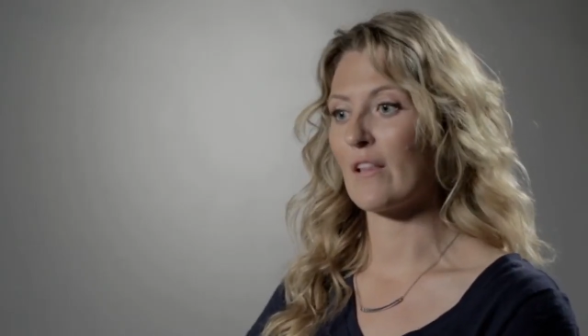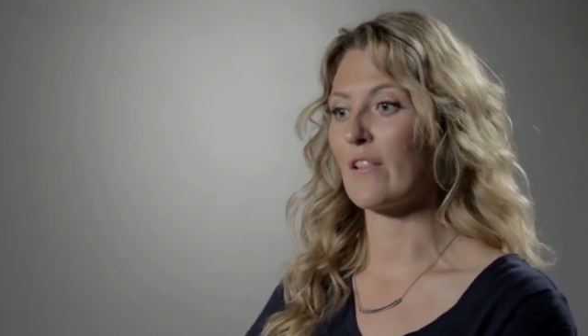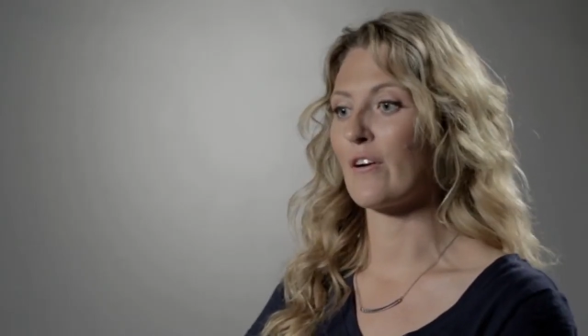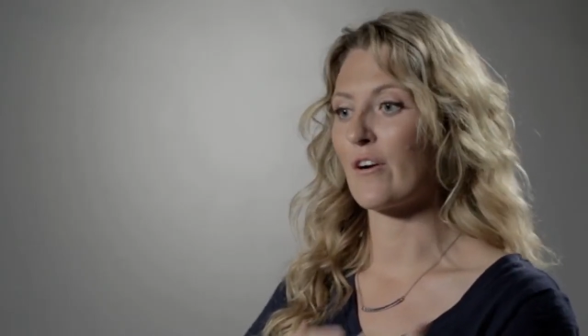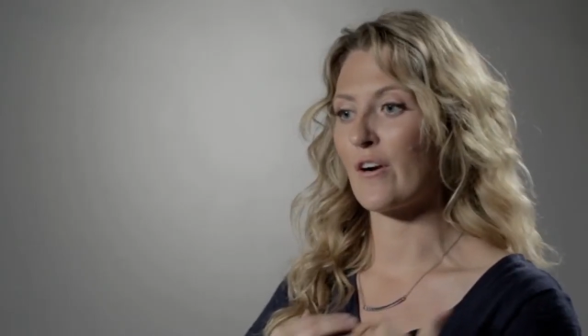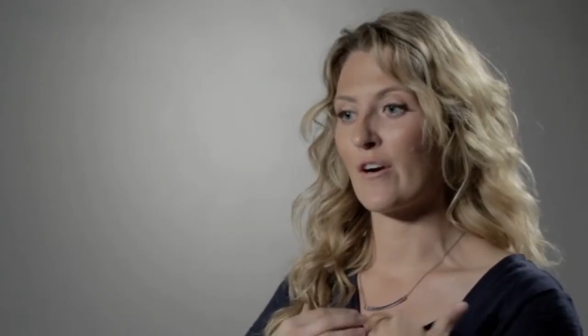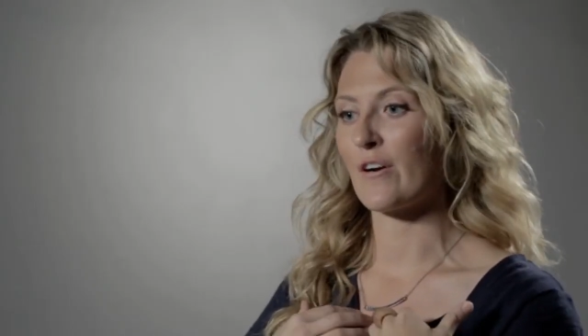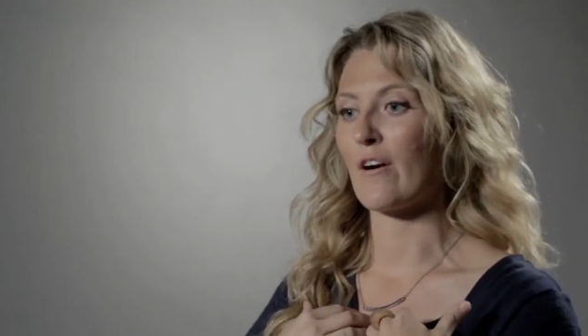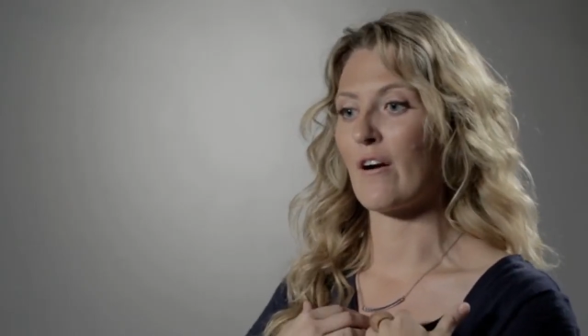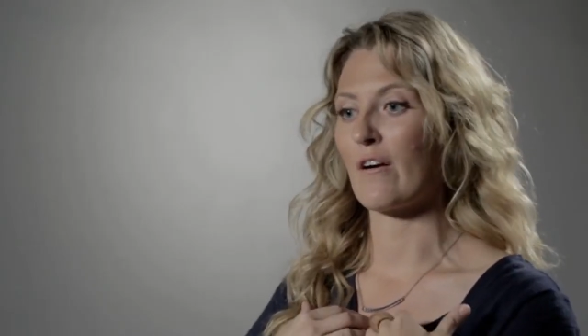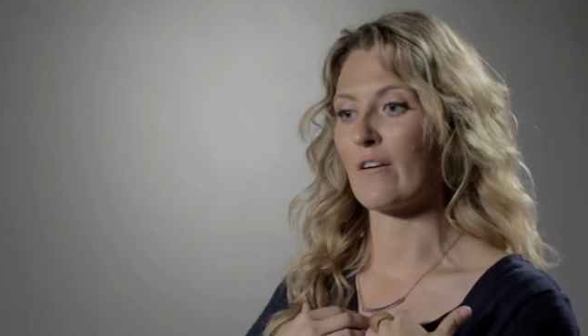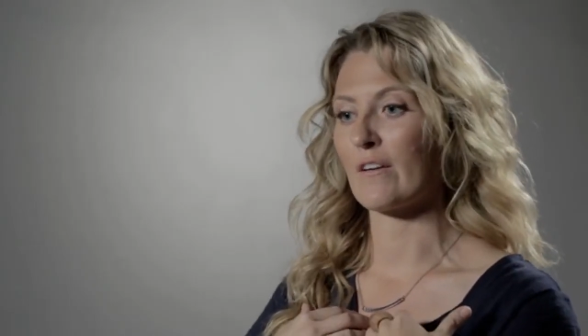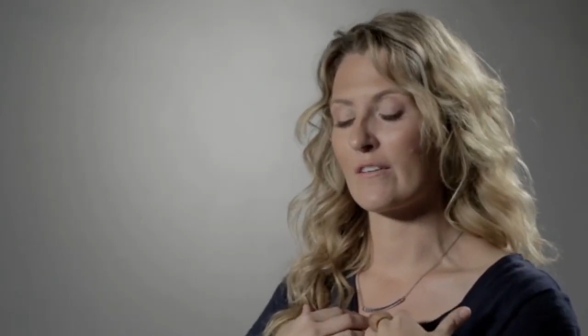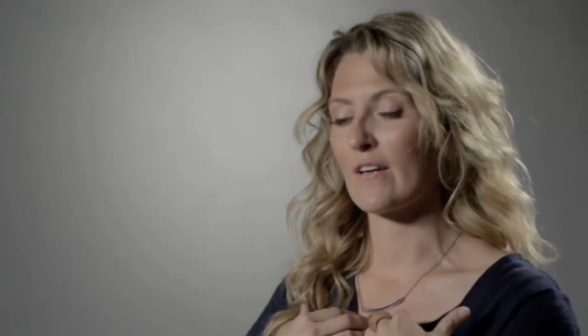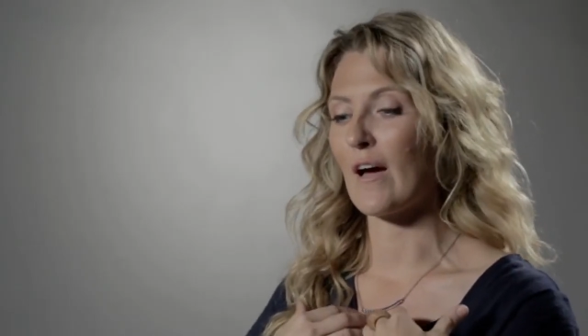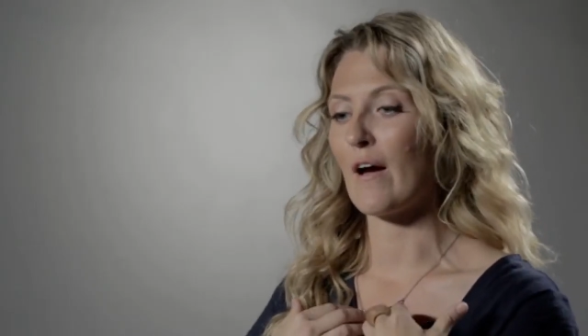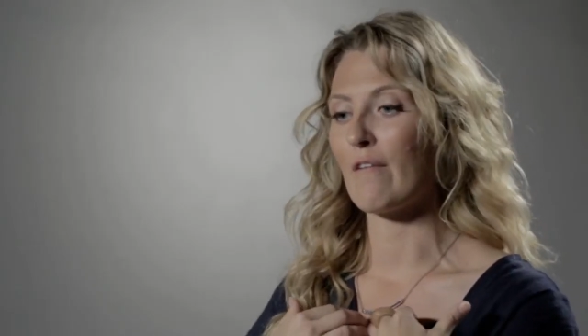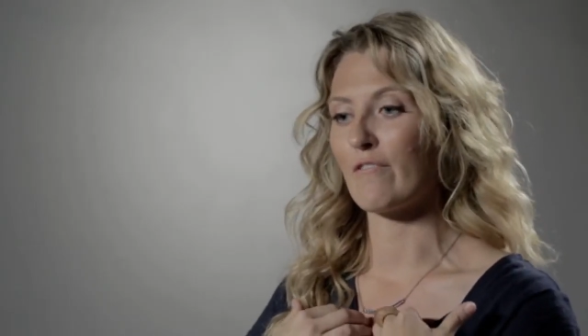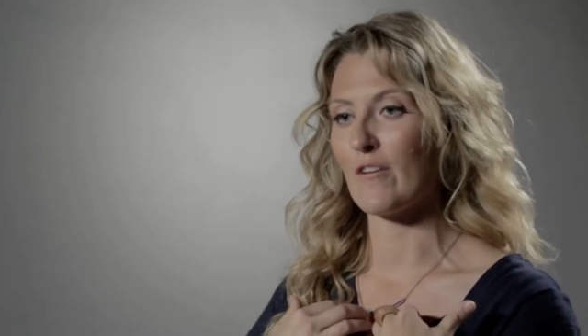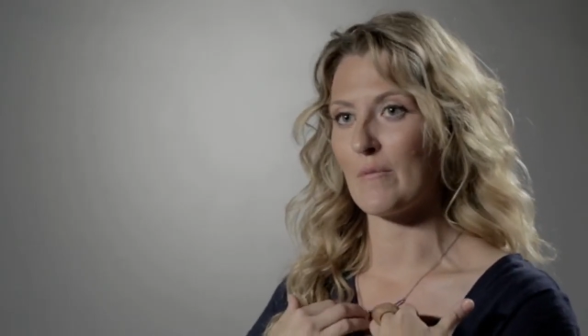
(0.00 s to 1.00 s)
learn
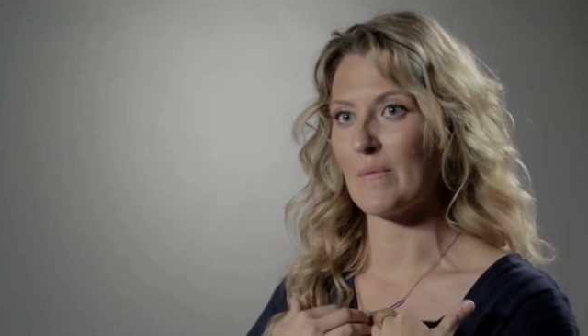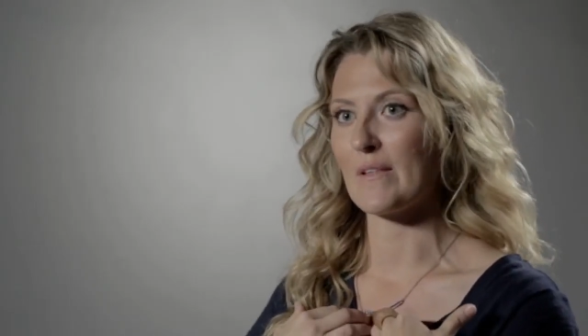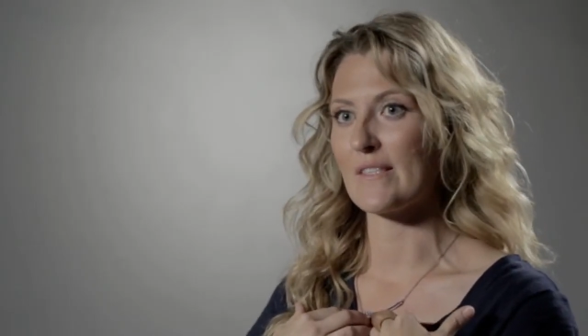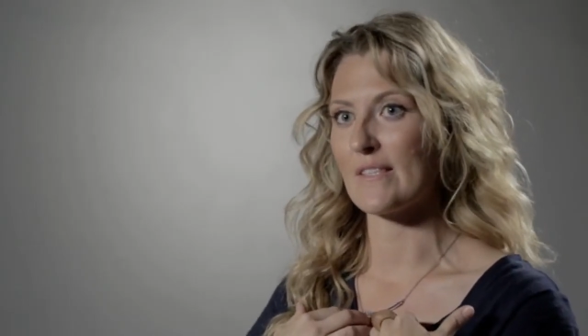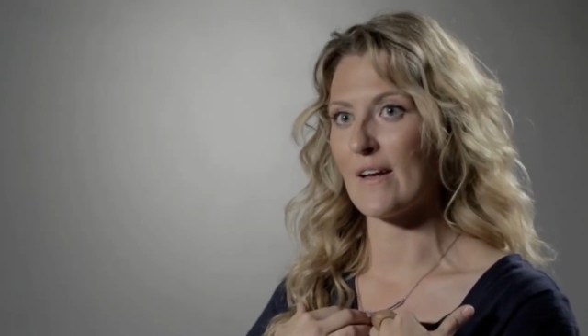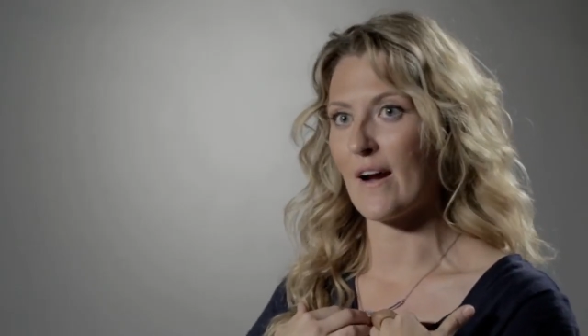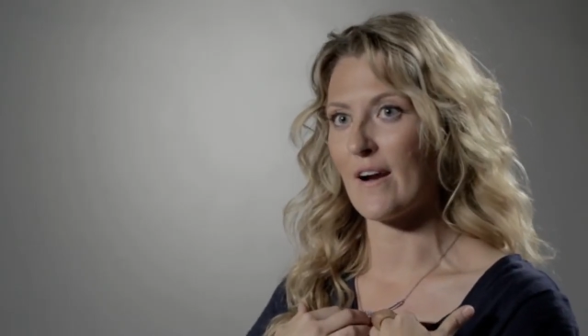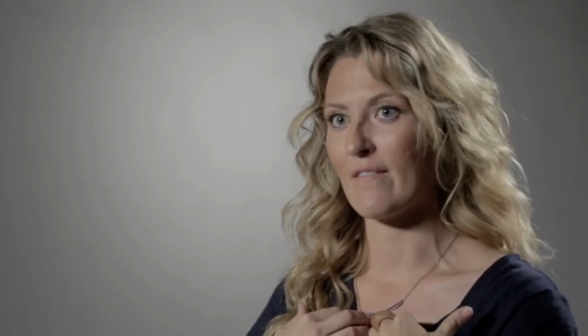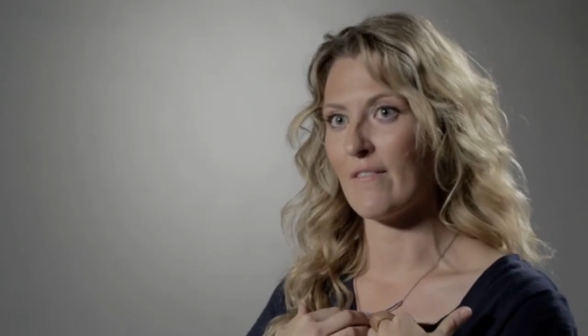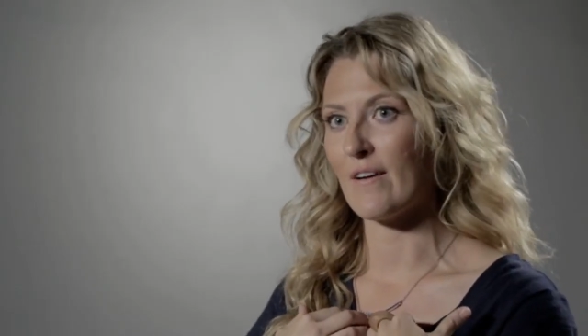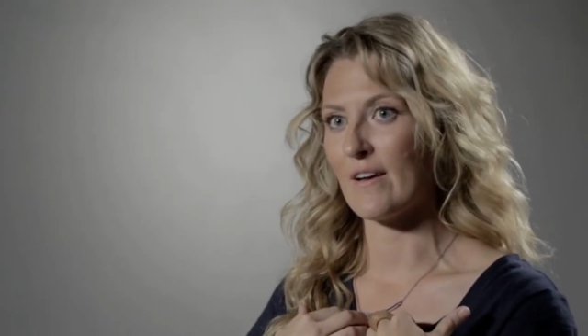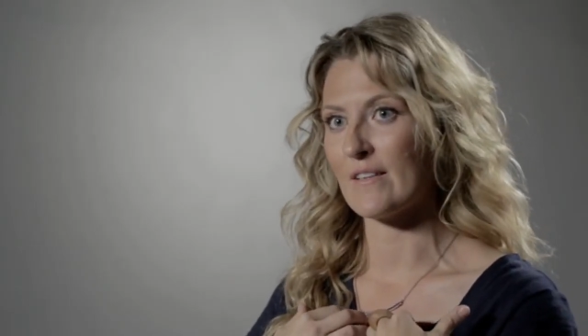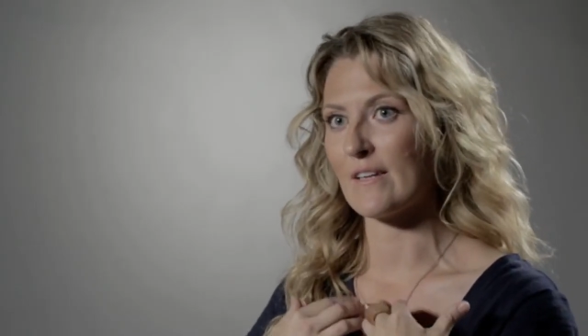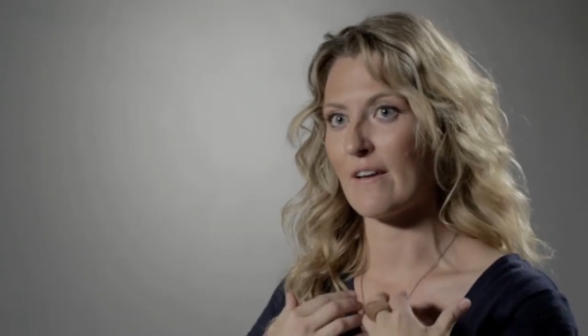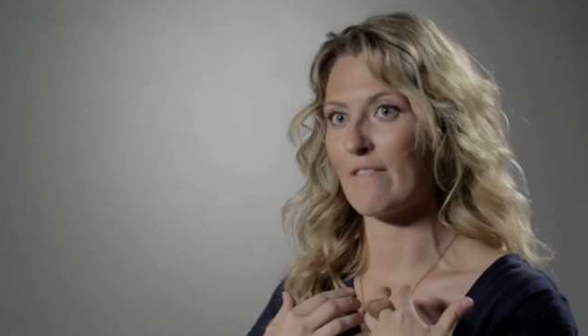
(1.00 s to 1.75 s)
come from inside of us.